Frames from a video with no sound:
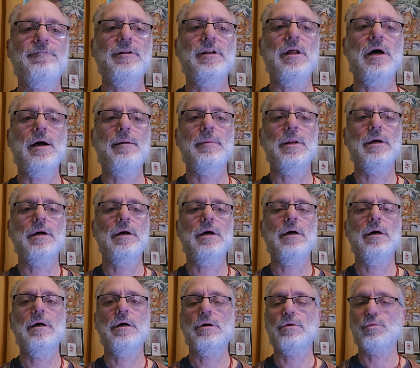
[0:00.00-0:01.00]

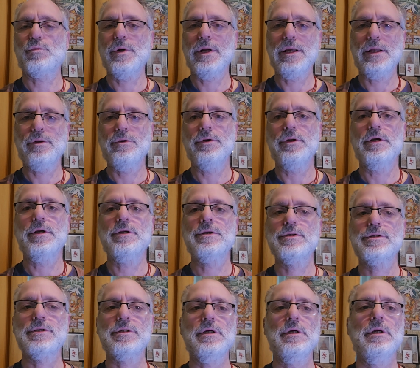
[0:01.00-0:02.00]
phenomena around
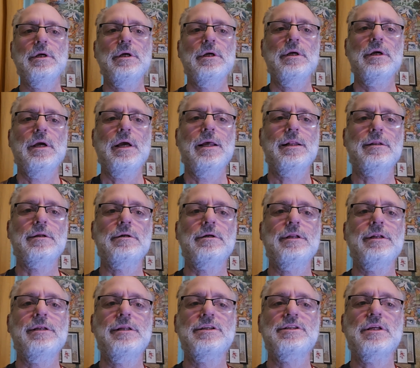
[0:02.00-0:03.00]
us and learn
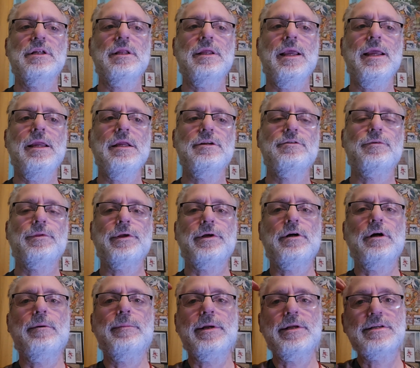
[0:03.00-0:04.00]
to disengage from the
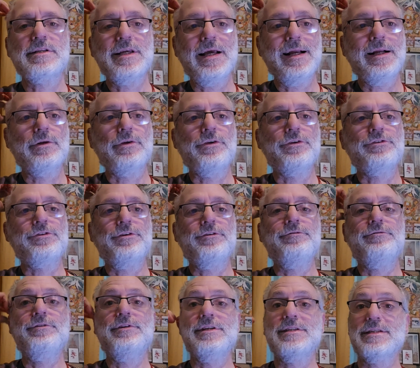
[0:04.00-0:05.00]
karmic cycles
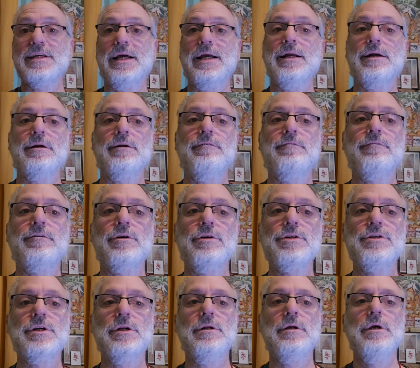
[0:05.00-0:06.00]
of desire and
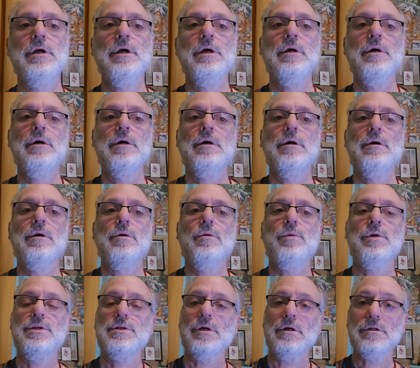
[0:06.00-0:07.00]
aversion,
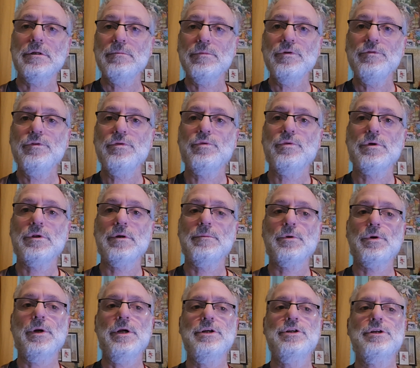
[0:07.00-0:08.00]
we start to move toward
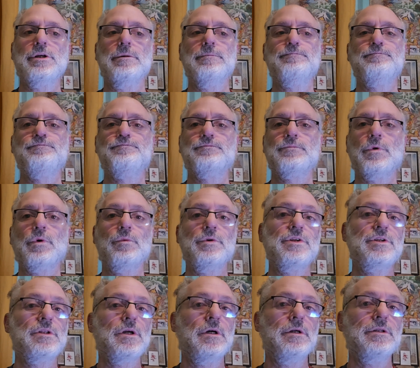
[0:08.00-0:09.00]
liberation. We
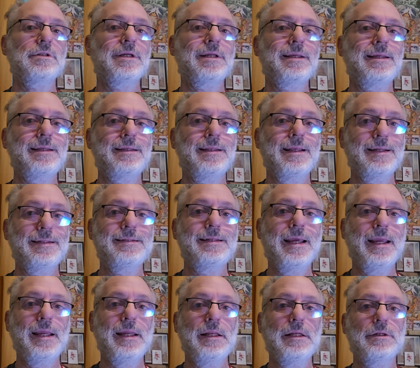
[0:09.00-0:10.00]
start to
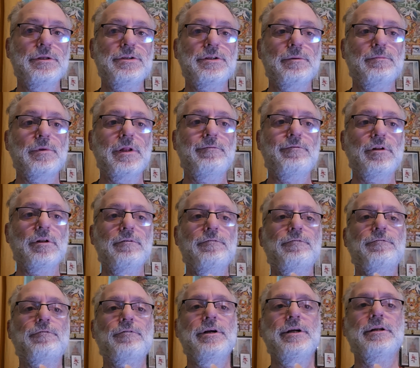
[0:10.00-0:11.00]
attain some level of
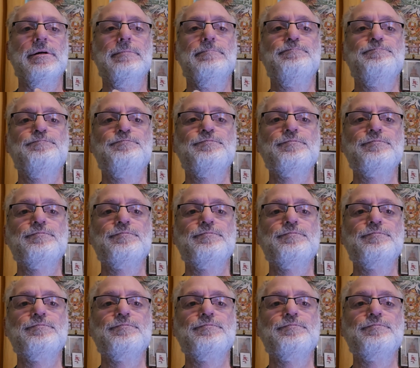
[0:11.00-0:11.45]
freedom.